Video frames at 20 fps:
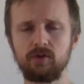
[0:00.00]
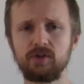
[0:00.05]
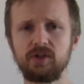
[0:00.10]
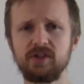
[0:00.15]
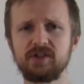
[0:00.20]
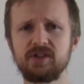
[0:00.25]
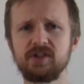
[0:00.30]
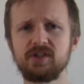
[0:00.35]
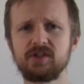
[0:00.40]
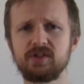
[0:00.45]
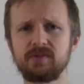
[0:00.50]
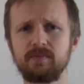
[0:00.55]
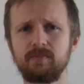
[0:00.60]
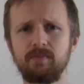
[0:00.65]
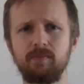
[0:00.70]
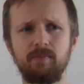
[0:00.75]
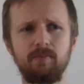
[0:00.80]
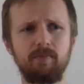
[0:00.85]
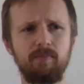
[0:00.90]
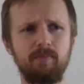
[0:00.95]
This is
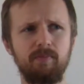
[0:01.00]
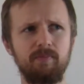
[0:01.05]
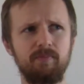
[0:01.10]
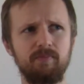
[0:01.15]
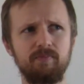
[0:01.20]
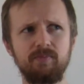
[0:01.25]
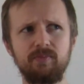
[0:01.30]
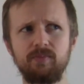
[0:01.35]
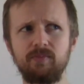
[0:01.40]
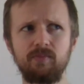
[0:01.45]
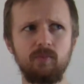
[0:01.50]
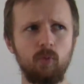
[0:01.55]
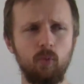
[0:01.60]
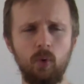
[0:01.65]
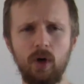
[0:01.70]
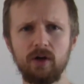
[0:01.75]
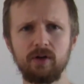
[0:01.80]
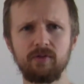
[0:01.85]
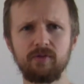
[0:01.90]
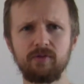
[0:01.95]

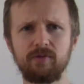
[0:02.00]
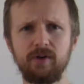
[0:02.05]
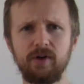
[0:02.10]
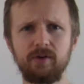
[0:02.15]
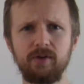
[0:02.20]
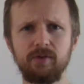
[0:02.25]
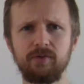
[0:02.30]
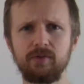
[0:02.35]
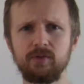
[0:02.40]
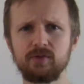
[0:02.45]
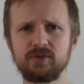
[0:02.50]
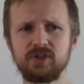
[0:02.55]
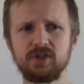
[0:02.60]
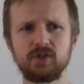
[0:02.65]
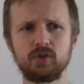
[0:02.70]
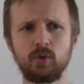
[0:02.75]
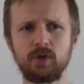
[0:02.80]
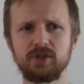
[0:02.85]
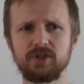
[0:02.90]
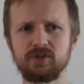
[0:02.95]
one of very few
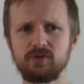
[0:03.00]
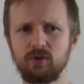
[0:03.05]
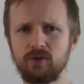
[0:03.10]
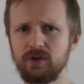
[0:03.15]
situations,